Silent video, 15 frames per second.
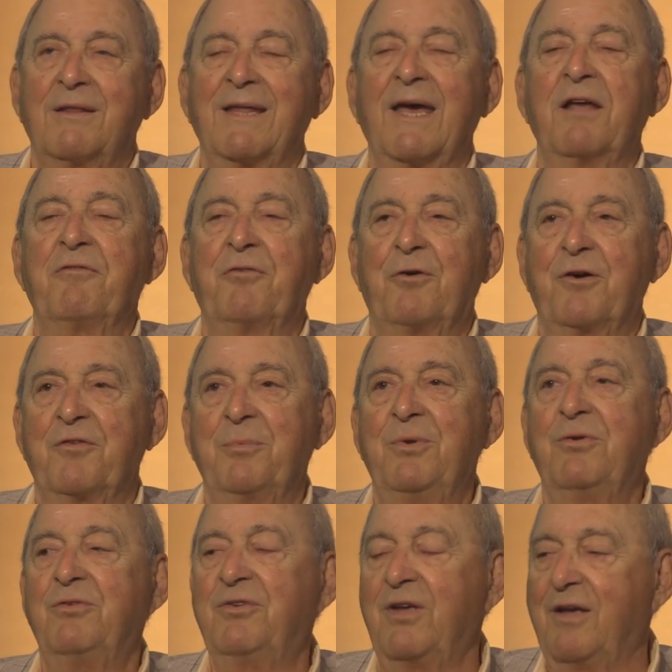Danforth
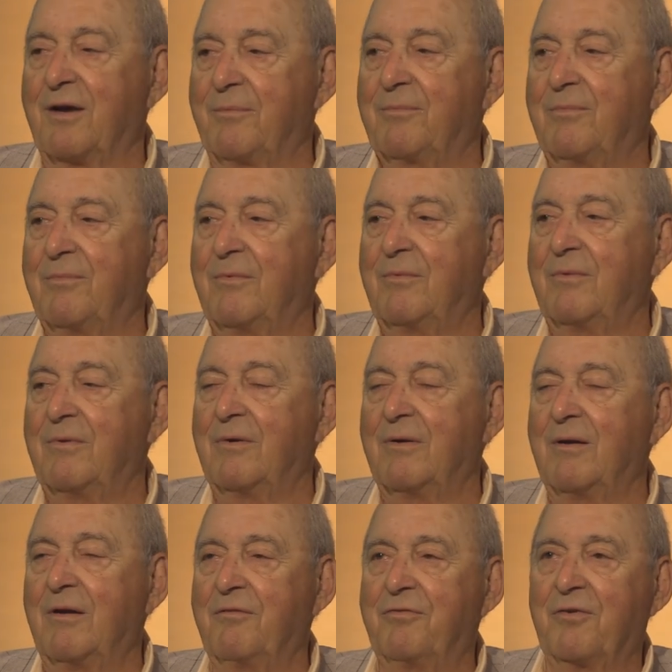Museum yeah.
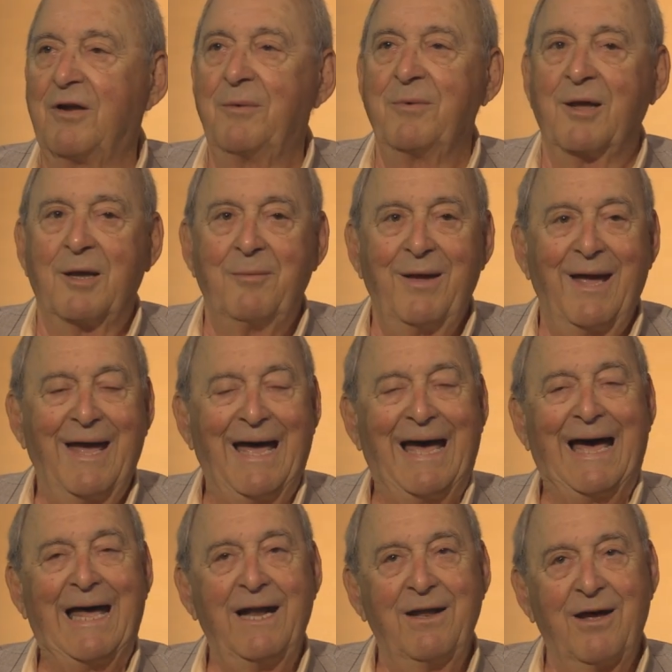in Framingham
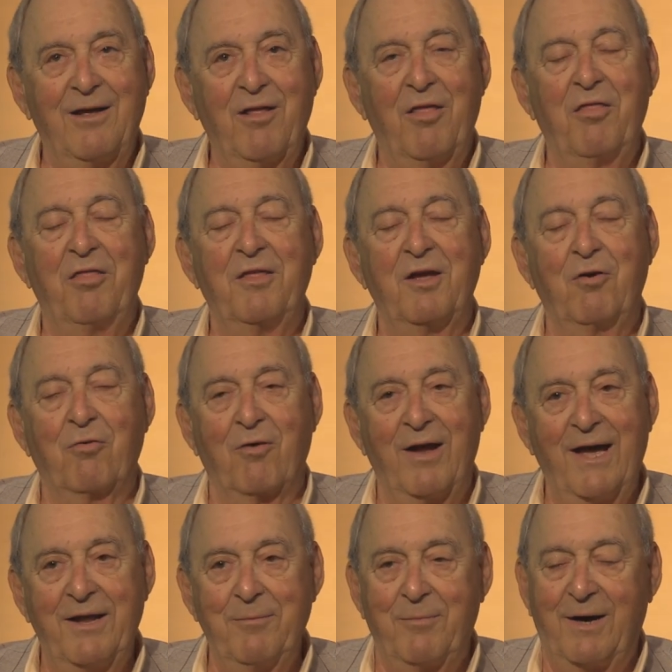had the
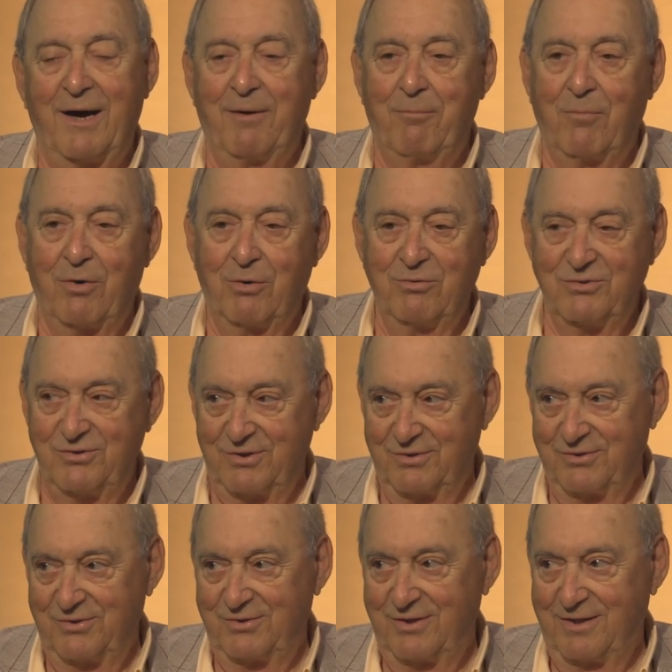Grandma
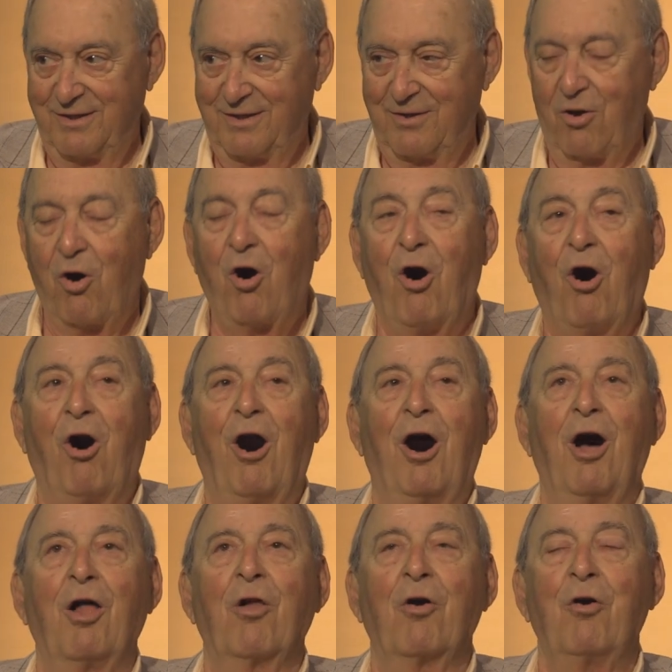Moses,
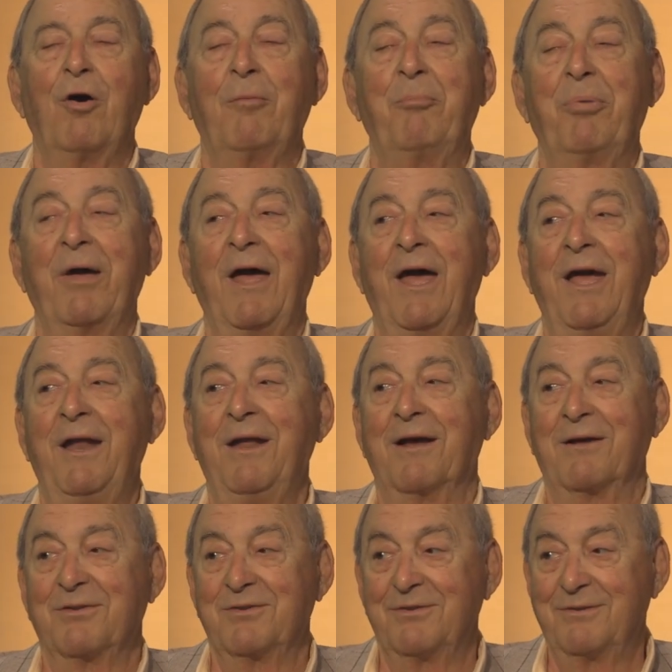all her
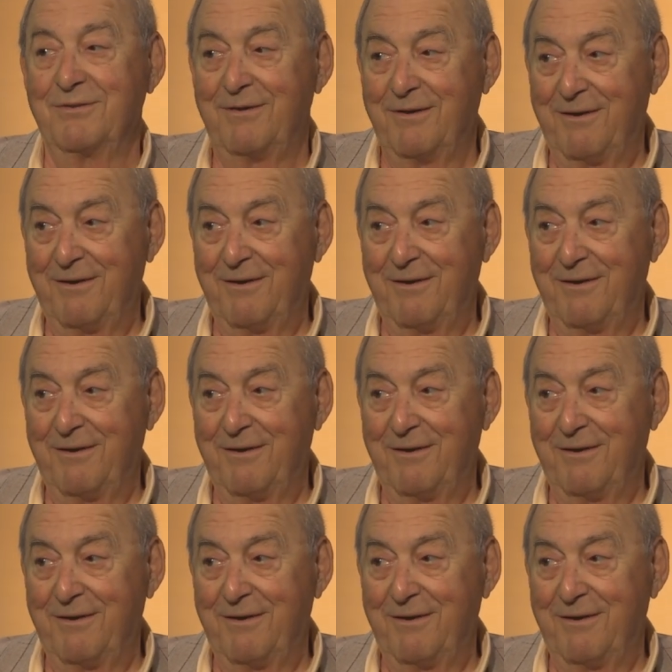paintings.